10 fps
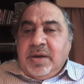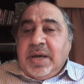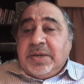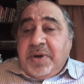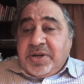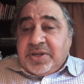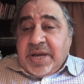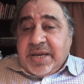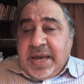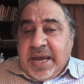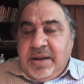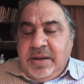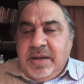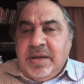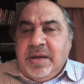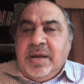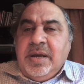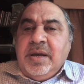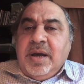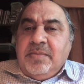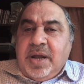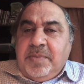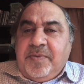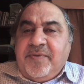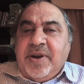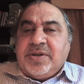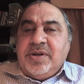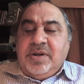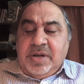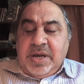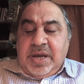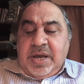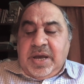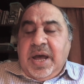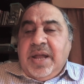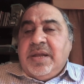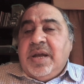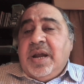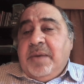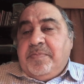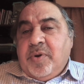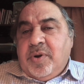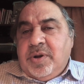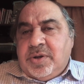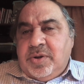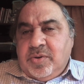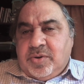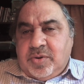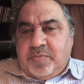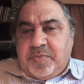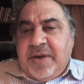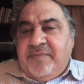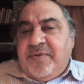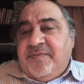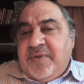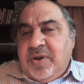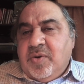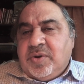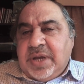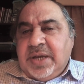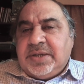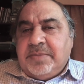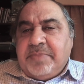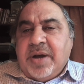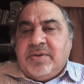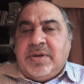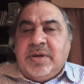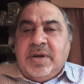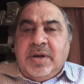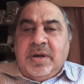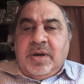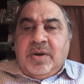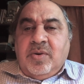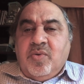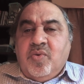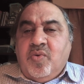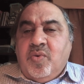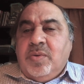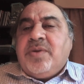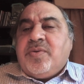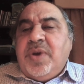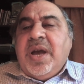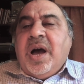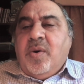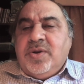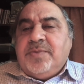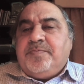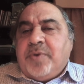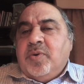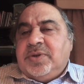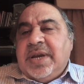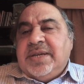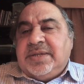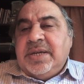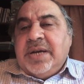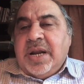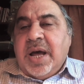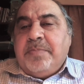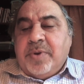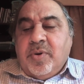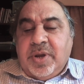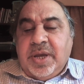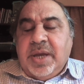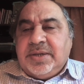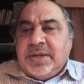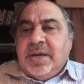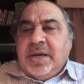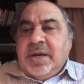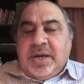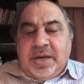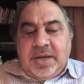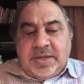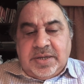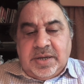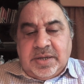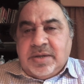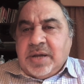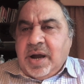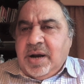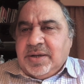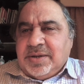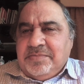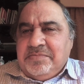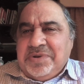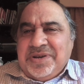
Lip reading: as much as I can. I'm not a professional. And then upload it to YouTube. Every video takes about 3 hours of processing and uploading. It's a tiresome